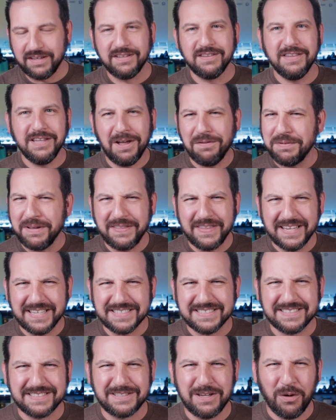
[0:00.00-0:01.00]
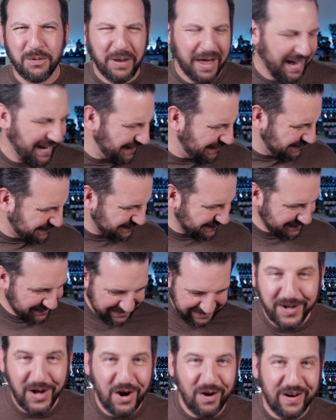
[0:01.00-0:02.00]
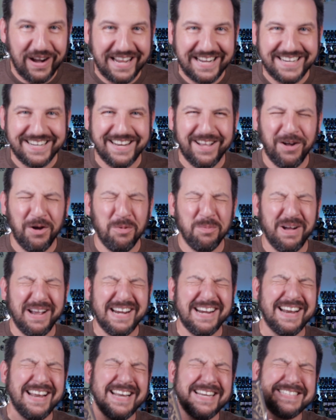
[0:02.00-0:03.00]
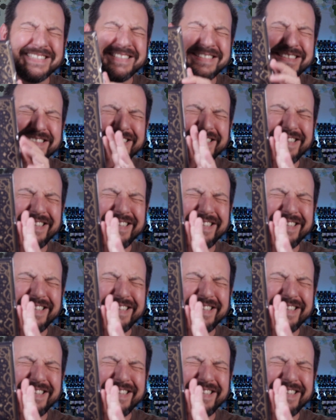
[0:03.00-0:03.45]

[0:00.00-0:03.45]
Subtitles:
Loving this. So nice. All right. Oh my gosh.